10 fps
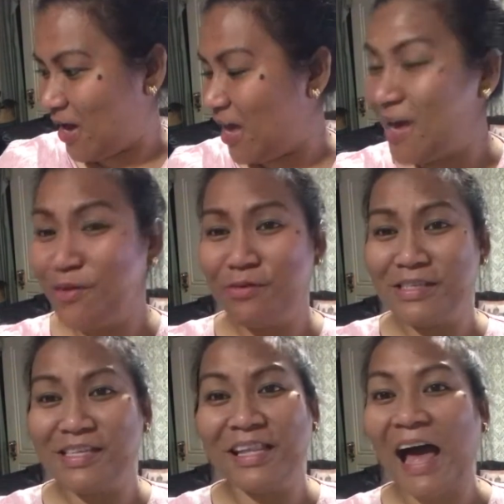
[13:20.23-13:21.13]
And we
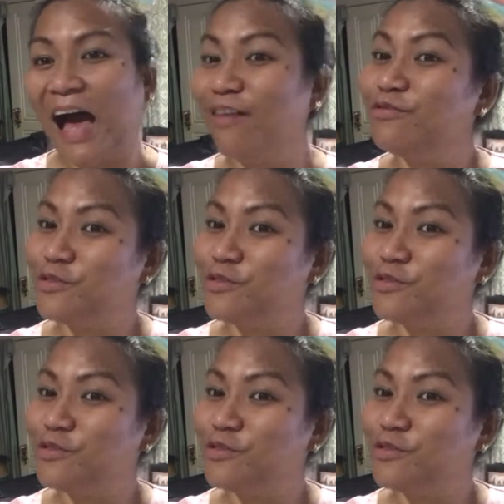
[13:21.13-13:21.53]
still have